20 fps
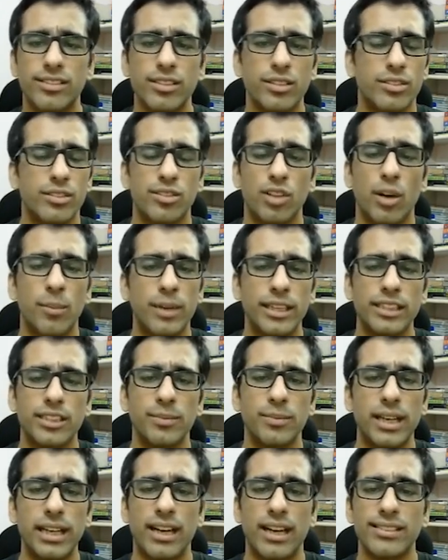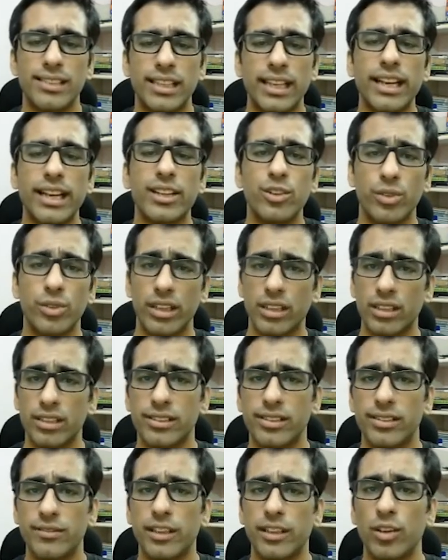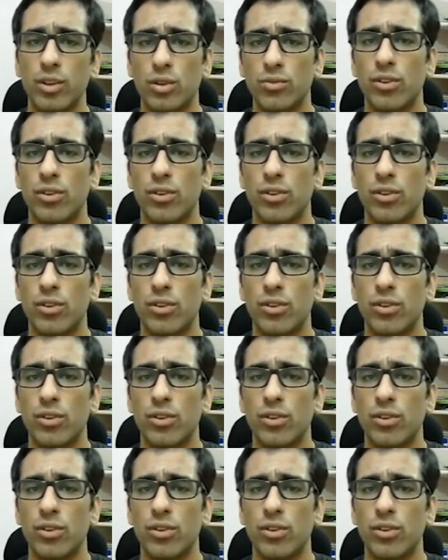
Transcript: its operation by asking it to recursively look